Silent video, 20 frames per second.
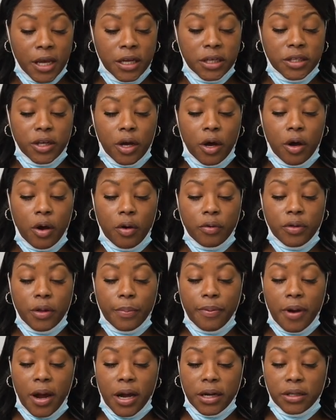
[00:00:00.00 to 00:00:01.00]
So the
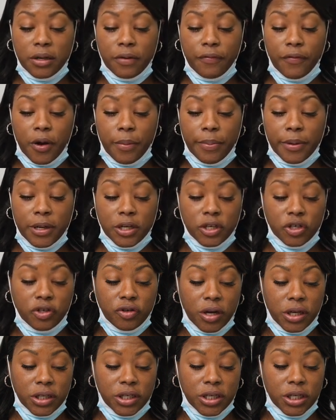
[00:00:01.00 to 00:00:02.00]
proctor verbal
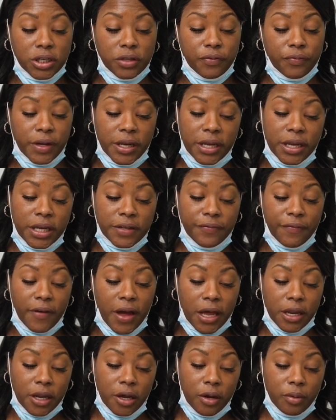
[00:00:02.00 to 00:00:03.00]
instructions read as
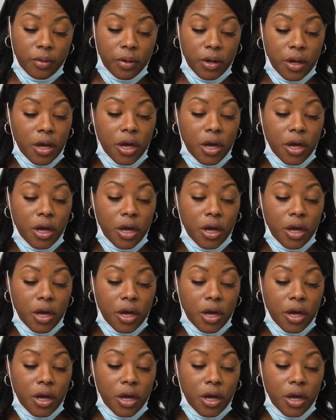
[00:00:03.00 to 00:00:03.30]
follow.